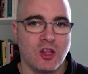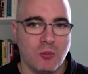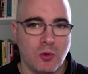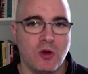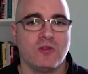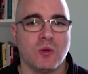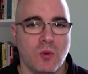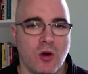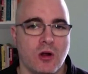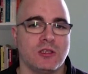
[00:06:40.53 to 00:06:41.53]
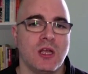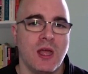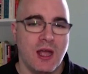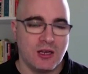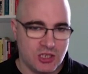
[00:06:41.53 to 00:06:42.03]
to move towards
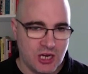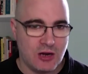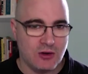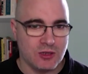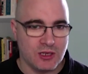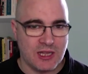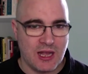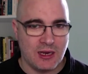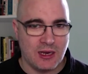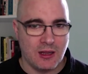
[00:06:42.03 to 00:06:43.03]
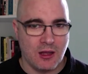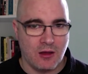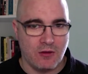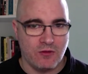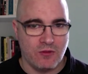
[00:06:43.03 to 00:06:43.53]
a shared understanding
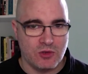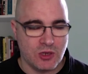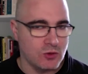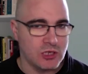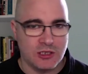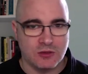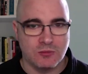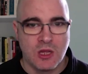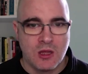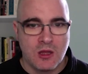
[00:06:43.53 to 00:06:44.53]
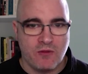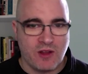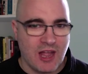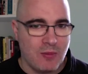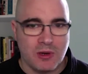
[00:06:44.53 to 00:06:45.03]
of socialism,
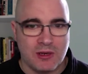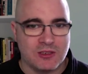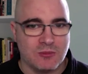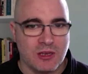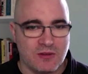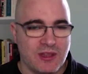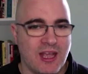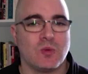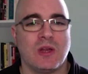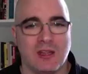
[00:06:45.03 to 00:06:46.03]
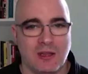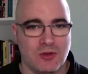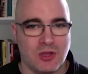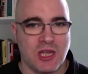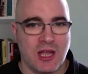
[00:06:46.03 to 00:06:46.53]
of capitalism, and of the things we need to do
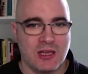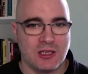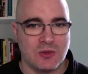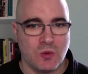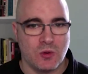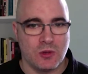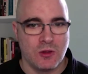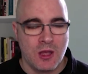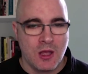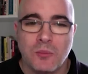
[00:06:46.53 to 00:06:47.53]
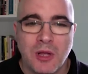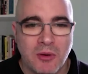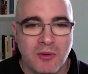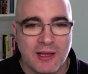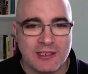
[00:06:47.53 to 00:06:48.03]
to change this world. We'll be
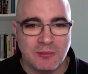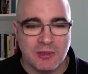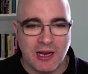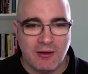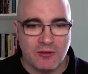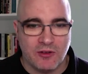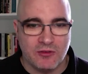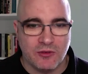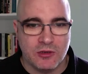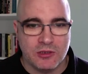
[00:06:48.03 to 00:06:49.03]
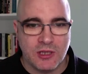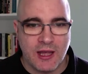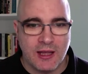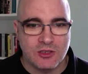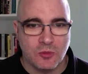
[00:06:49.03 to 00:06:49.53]
releasing the material for the first
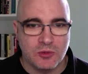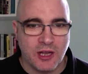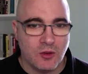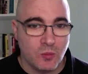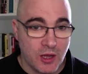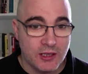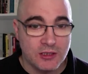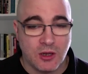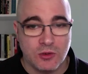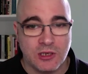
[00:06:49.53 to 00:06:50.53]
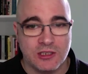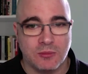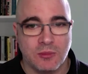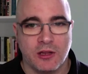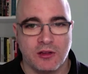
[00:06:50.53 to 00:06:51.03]
subject, what is
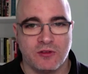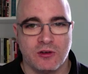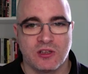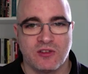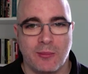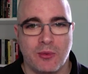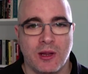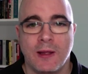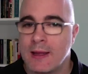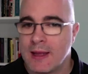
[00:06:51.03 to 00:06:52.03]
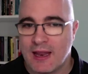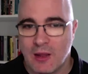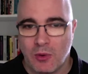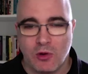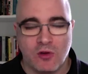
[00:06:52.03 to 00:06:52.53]
socialism, on the 1st of February, and
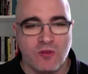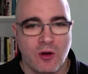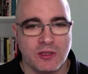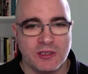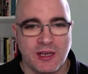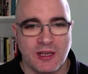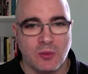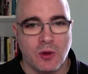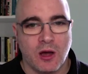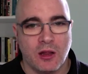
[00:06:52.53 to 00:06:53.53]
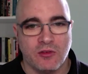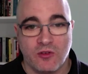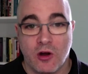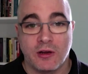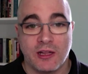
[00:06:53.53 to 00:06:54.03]
then we look forward to seeing you all on the
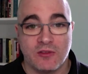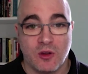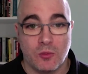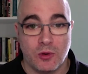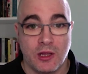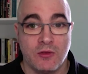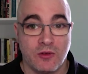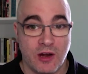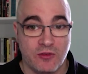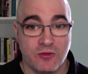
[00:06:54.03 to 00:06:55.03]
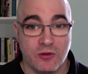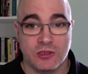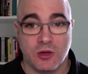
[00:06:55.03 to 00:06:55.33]
14th of February for our first